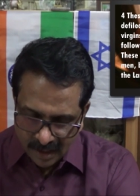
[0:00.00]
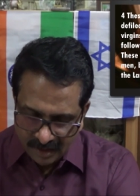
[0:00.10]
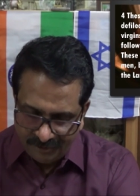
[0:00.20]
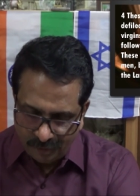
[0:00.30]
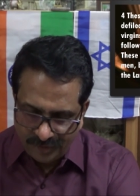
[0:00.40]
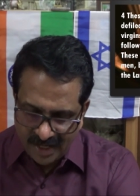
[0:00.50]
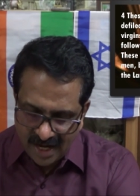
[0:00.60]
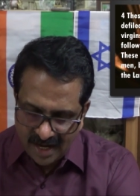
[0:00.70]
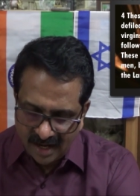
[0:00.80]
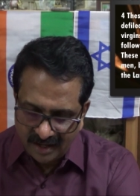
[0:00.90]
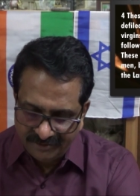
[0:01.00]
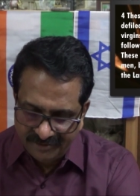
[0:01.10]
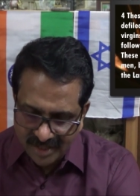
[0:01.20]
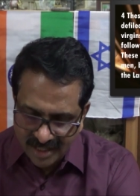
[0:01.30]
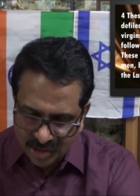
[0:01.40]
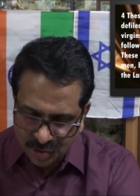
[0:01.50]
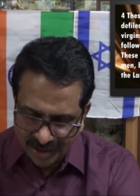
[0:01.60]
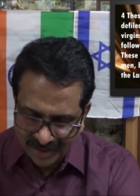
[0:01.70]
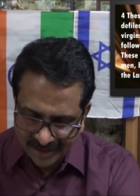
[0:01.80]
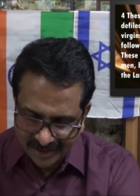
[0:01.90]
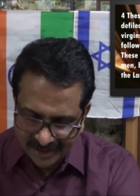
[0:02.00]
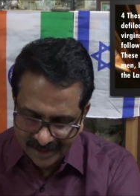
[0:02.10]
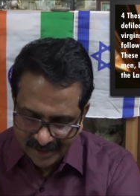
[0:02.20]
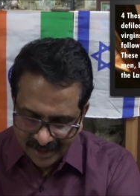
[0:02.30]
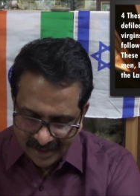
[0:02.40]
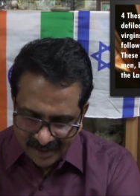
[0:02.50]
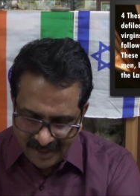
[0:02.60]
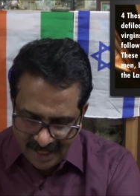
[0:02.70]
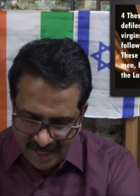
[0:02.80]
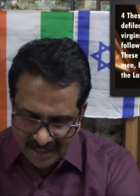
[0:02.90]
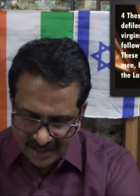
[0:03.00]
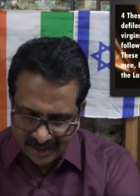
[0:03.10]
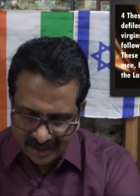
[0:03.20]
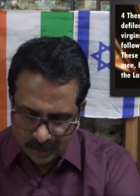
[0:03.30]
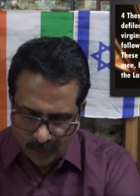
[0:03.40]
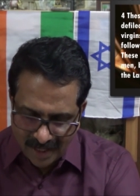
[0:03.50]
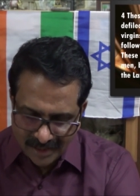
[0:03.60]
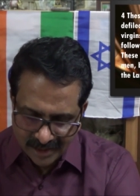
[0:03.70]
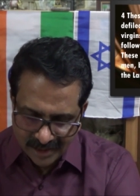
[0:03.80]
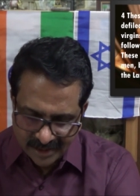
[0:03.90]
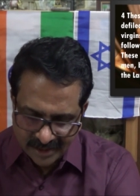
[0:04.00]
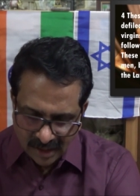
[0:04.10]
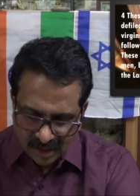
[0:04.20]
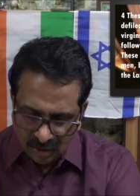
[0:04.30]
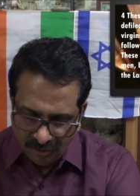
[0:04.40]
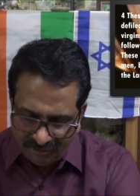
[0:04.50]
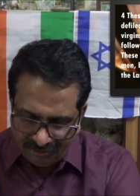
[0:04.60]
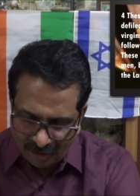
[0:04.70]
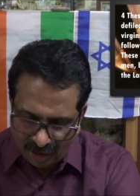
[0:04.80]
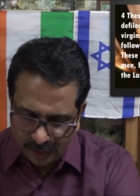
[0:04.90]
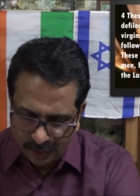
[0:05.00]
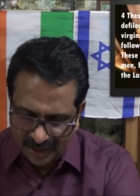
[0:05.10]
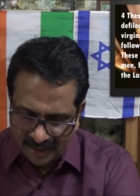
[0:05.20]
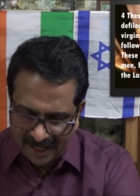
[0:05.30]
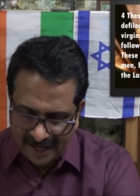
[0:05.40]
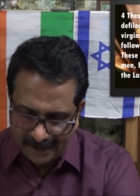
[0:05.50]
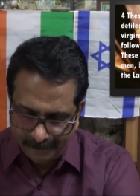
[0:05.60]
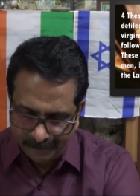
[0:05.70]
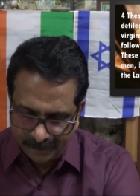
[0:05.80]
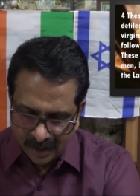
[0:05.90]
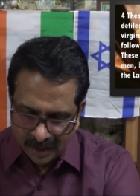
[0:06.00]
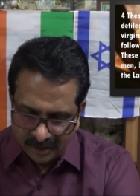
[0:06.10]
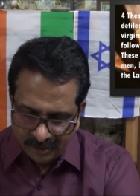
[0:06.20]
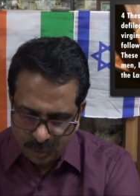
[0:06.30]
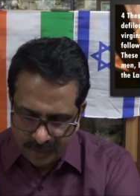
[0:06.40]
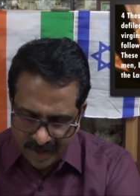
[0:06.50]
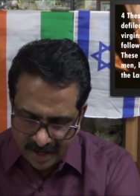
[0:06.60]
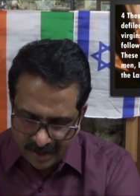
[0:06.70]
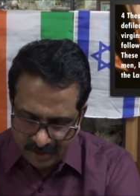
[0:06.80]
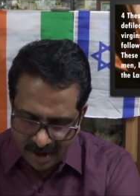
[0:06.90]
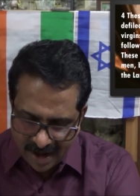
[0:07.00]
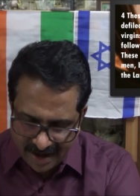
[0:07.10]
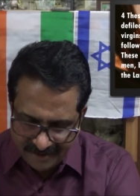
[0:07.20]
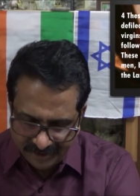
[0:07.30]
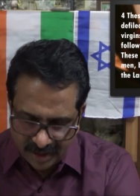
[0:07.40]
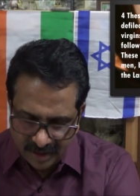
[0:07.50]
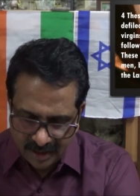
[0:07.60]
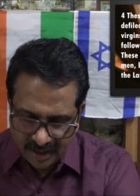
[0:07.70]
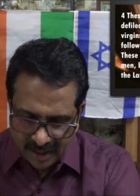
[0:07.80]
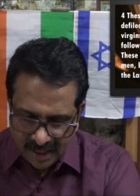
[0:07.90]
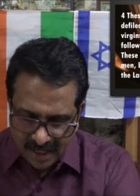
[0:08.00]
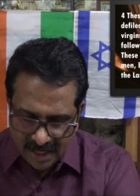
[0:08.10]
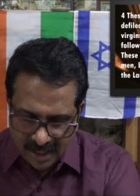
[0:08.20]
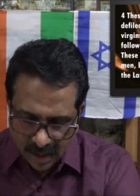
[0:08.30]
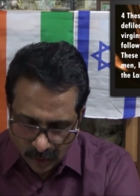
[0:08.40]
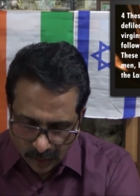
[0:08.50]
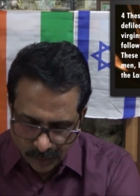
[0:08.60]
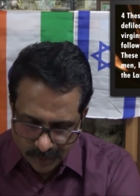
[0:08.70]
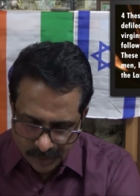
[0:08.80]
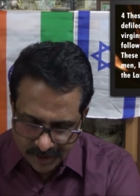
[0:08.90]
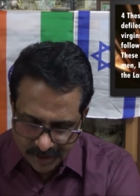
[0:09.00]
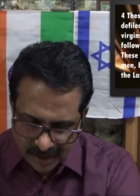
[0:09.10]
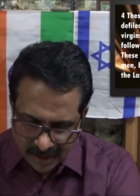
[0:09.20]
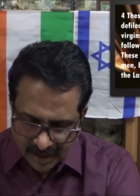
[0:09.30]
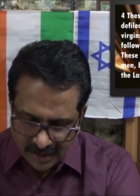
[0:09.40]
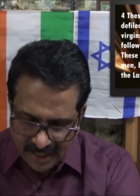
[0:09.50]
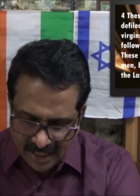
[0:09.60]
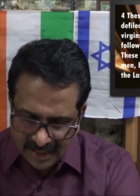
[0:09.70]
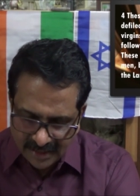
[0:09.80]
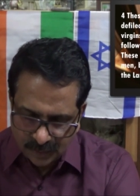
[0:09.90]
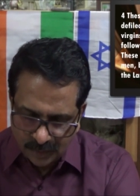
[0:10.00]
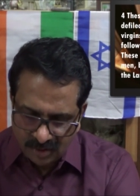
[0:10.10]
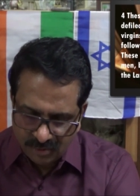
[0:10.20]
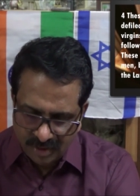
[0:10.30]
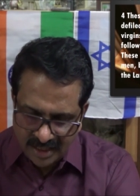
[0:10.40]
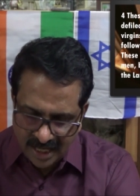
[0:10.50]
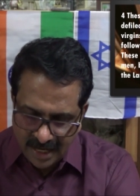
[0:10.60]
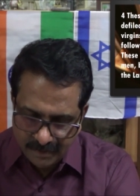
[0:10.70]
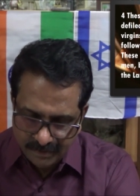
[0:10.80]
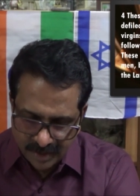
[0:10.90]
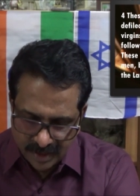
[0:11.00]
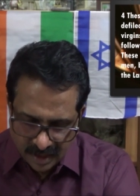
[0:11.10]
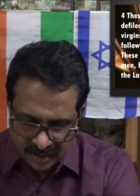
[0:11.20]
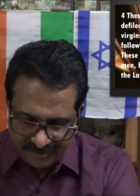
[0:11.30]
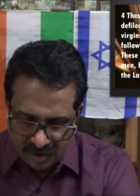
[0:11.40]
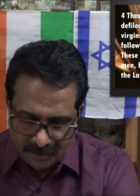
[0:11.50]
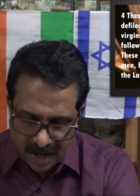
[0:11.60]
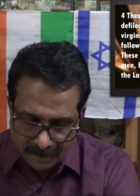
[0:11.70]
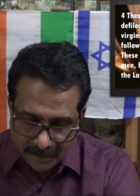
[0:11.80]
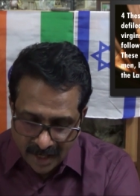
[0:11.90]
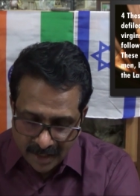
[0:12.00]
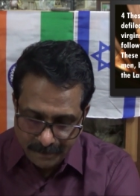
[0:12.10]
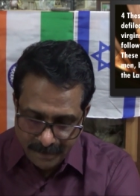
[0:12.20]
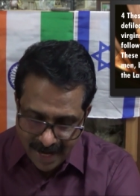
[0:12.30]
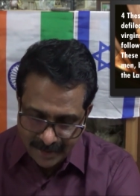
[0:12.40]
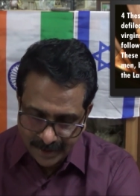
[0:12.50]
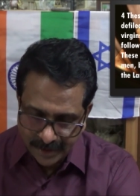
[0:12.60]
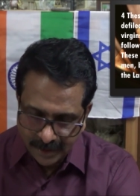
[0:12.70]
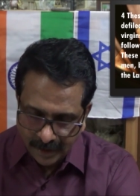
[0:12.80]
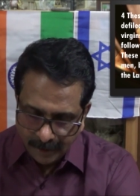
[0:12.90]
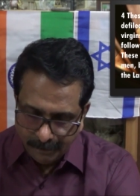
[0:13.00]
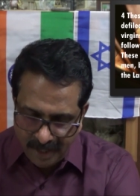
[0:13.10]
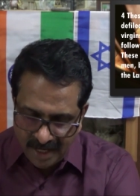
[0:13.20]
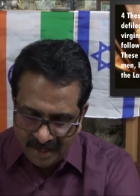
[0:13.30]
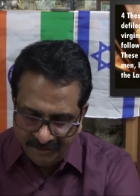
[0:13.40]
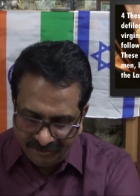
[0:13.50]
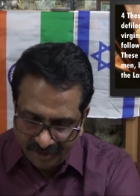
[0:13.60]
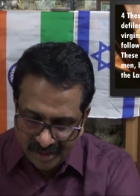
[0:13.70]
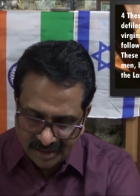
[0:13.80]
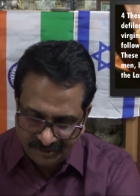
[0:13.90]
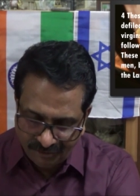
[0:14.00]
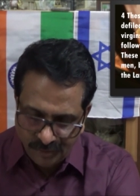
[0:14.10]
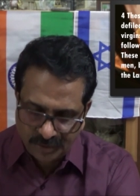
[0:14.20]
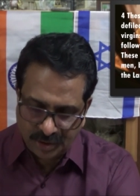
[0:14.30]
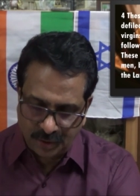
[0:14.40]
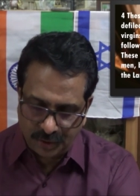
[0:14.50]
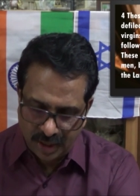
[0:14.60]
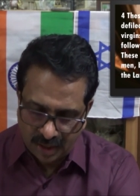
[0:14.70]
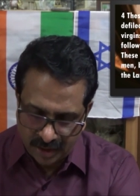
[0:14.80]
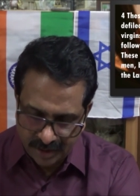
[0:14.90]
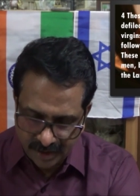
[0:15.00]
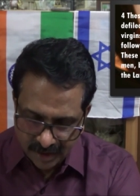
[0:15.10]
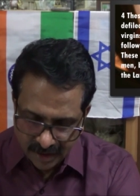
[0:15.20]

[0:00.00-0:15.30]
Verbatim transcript: for they are virgins. These are the ones who follow the Lamb wherever he goes. These were redeemed from among men, being firstfruits to God